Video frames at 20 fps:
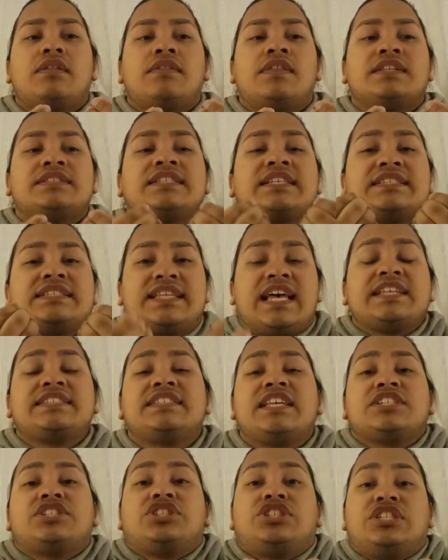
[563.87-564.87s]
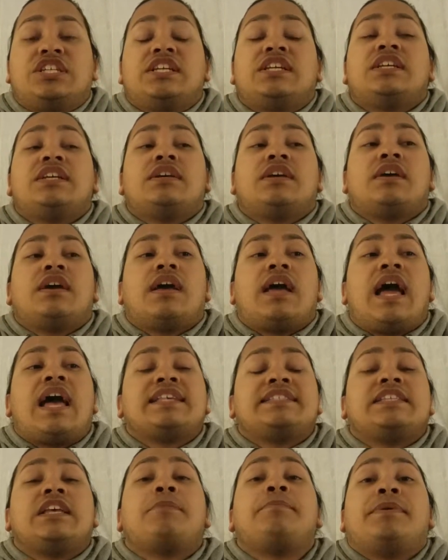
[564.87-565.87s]
the success that she
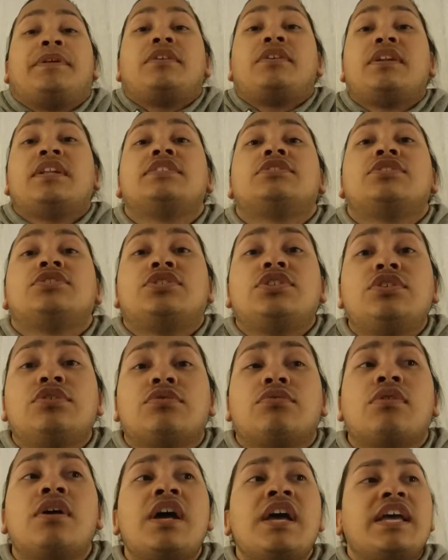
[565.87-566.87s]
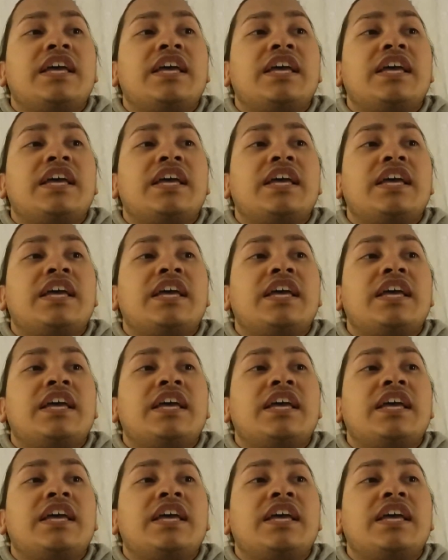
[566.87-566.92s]
has the ability to do.